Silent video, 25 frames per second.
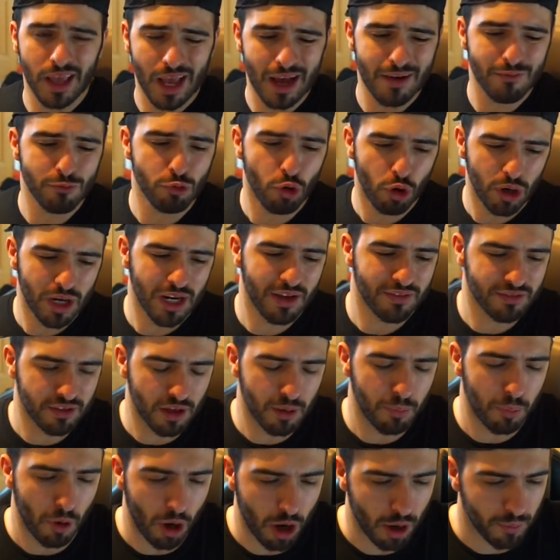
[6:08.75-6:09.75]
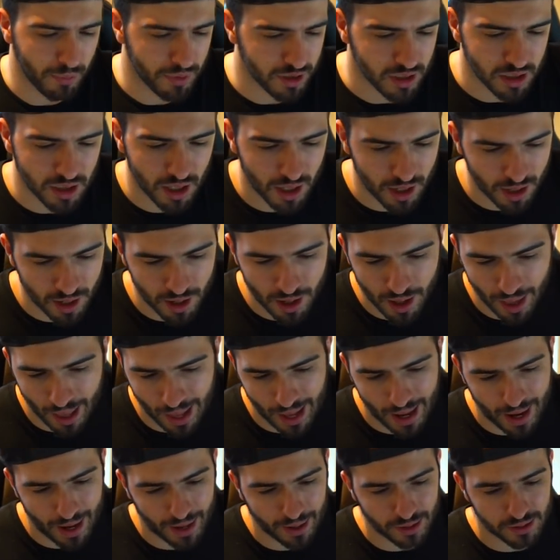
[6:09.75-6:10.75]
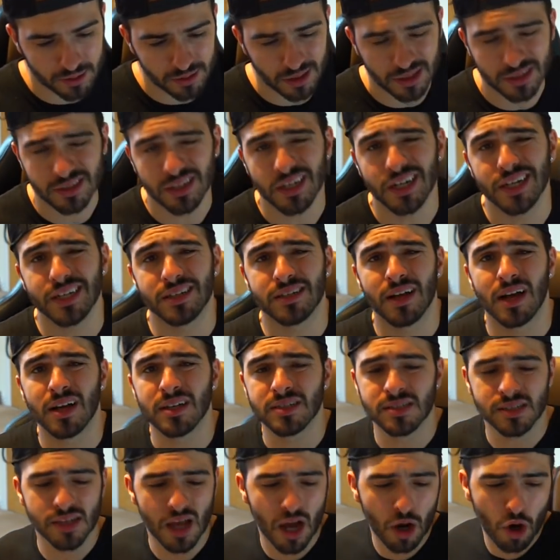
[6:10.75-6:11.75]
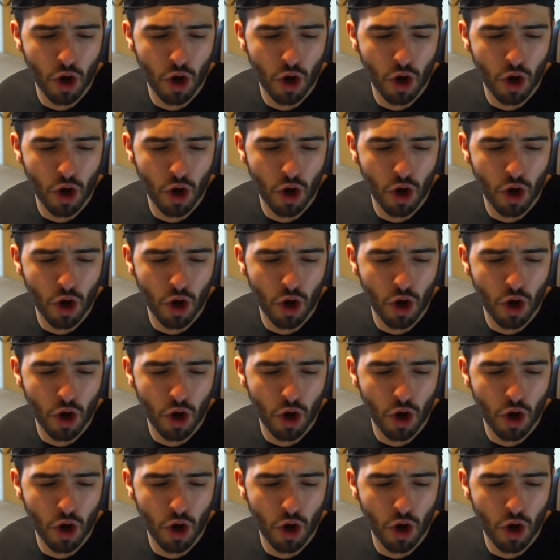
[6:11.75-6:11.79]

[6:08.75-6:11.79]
They have not left their apartment yet, and until he does,